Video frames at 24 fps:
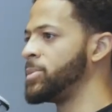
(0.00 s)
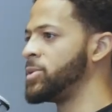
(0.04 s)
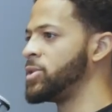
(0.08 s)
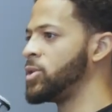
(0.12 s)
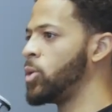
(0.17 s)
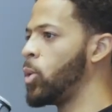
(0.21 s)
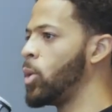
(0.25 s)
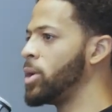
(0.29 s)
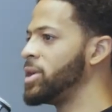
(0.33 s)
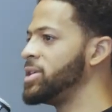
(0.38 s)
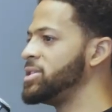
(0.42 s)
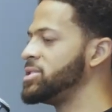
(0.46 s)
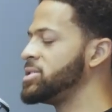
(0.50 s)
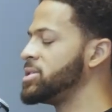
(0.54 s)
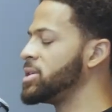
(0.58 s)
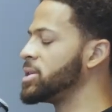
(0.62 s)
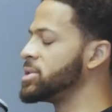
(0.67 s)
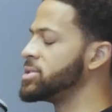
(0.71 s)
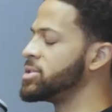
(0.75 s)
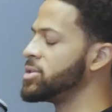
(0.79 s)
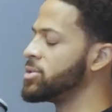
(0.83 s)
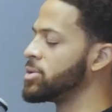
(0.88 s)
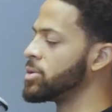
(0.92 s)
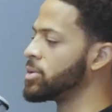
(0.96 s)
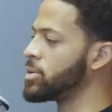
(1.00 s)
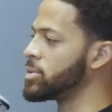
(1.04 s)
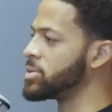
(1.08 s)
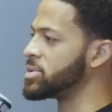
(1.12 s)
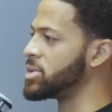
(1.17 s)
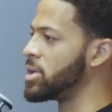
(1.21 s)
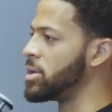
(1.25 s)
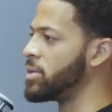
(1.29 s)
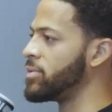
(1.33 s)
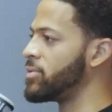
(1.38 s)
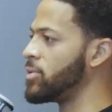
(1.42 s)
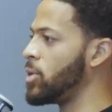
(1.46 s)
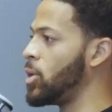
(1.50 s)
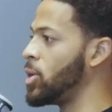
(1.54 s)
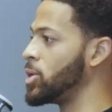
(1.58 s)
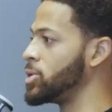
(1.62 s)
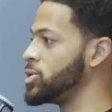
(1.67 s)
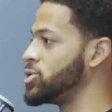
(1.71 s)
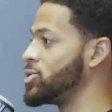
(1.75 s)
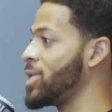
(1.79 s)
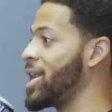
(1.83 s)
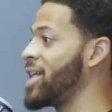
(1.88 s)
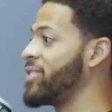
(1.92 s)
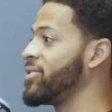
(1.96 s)
26 year old self
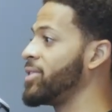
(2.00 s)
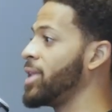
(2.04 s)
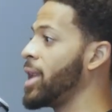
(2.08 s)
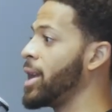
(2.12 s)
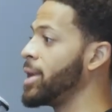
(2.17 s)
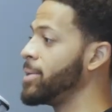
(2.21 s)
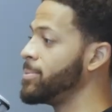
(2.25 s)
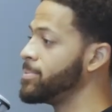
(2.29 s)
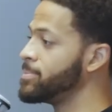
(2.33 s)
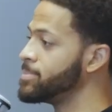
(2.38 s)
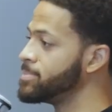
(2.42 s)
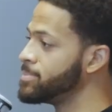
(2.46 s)
on draft night?